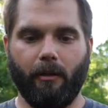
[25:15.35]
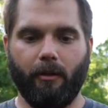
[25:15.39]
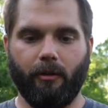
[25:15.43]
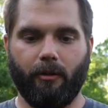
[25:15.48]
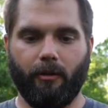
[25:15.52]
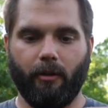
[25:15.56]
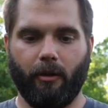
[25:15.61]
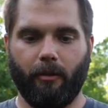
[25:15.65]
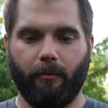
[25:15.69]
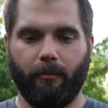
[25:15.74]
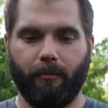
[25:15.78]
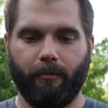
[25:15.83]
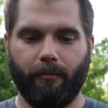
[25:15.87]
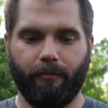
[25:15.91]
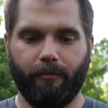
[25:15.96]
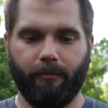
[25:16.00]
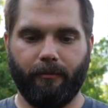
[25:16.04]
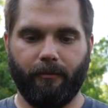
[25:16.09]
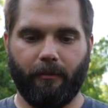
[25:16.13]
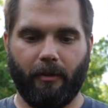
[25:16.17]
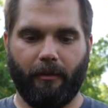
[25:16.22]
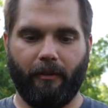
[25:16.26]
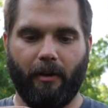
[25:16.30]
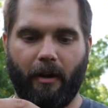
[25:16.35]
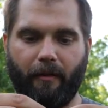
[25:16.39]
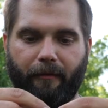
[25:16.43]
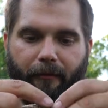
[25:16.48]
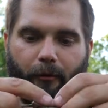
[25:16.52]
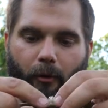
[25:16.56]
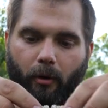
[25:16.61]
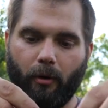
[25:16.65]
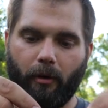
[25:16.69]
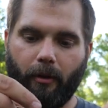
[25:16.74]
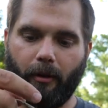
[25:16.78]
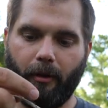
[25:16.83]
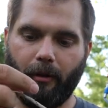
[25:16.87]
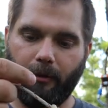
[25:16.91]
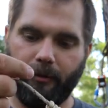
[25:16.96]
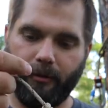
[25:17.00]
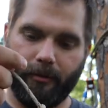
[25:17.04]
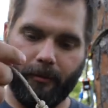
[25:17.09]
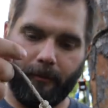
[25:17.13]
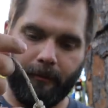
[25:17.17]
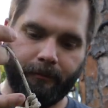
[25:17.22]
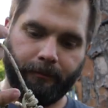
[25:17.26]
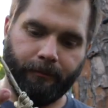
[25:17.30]
So I've got four of
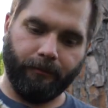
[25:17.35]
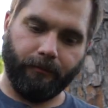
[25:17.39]
those.